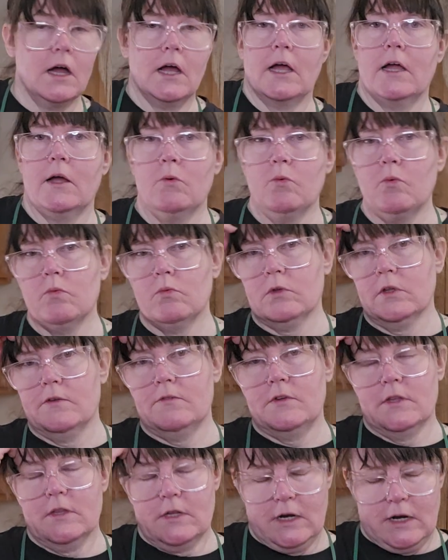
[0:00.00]
I
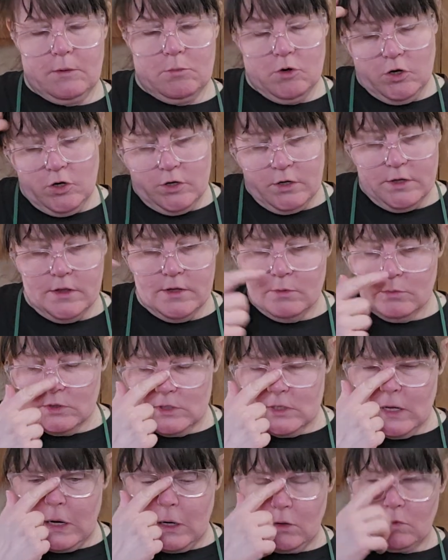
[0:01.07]
lived in the neighborhood that
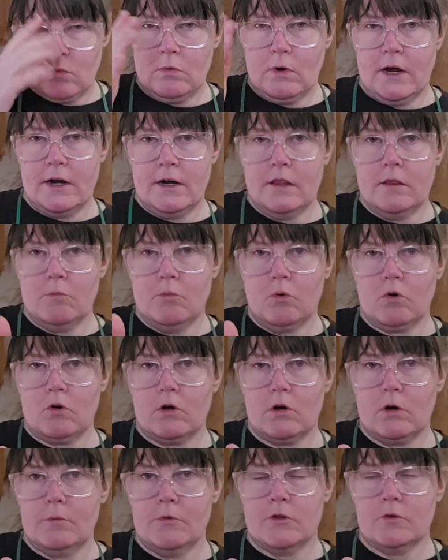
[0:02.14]
was like right on the
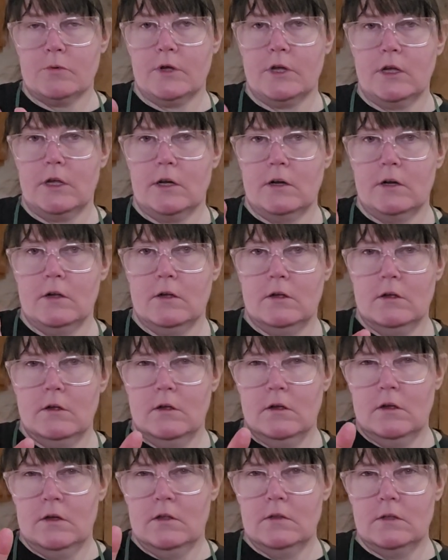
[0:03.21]
border between
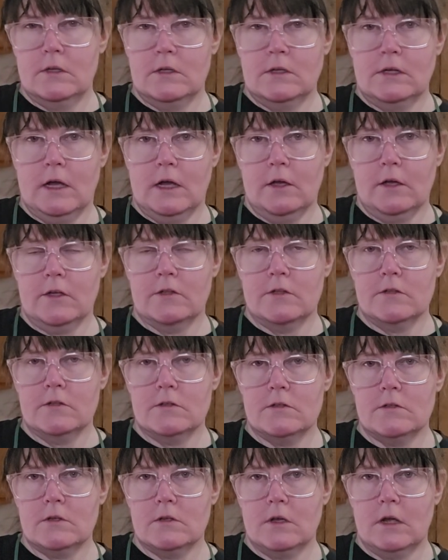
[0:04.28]
the
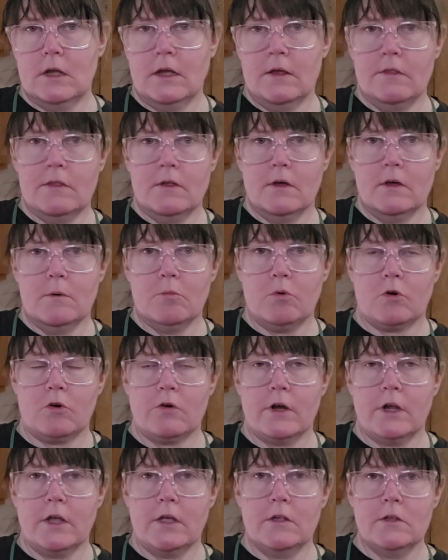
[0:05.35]
Italians and the
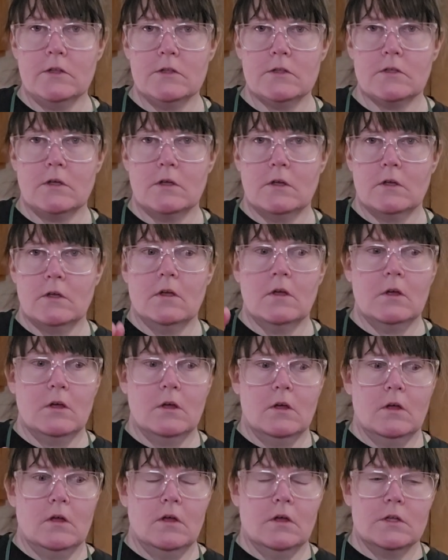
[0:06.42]
Puerto Ricans.
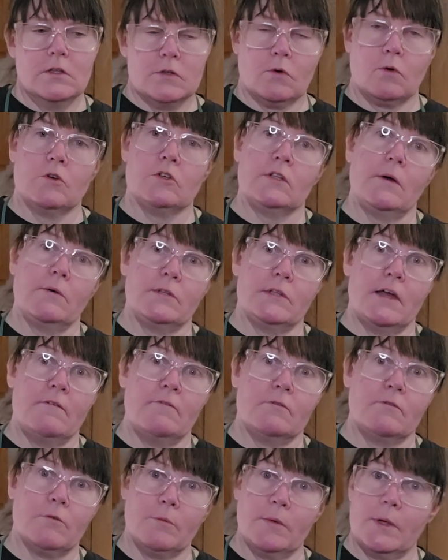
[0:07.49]
So of course that was
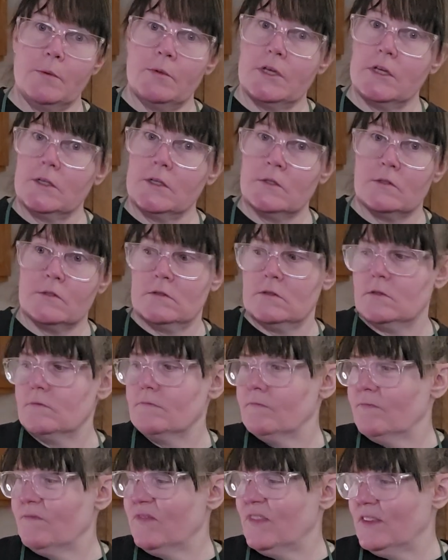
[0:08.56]
heaven for me because,
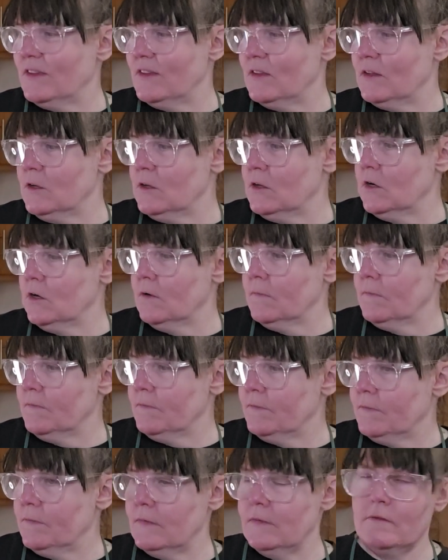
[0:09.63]

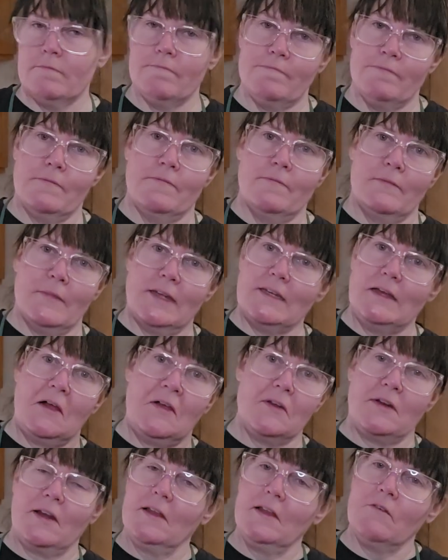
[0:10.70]

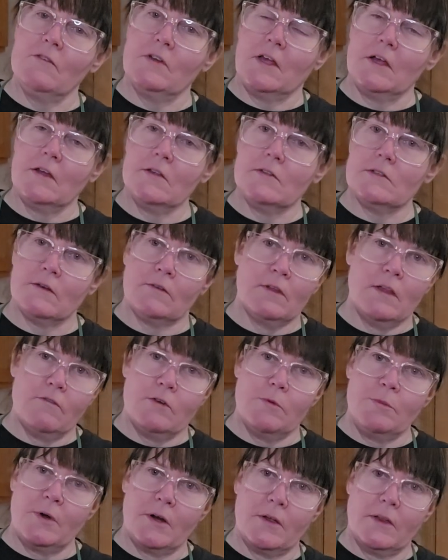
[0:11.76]
Italian, I love Italians. I would
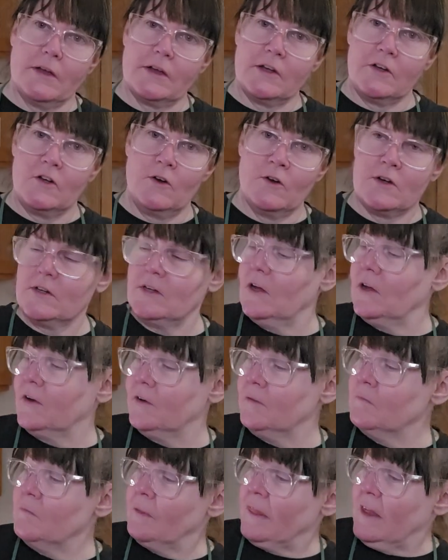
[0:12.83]
love to marry like a New York
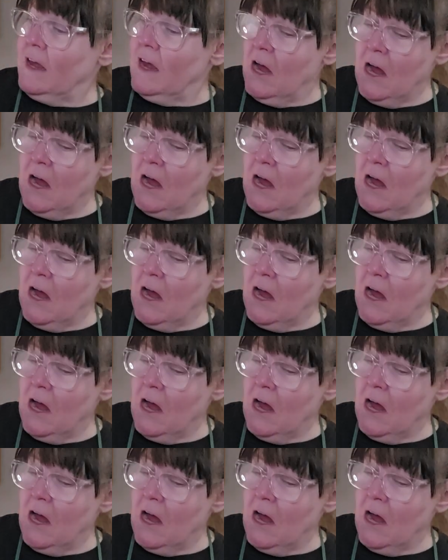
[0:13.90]
Italian.